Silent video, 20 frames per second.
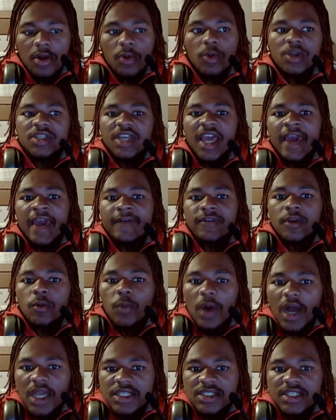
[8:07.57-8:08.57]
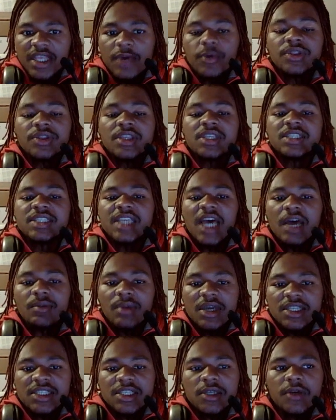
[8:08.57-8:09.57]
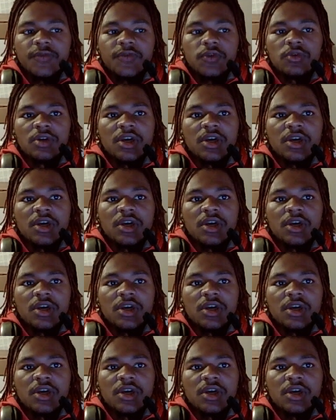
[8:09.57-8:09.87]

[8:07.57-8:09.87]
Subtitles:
which I have to watch that with inside myself.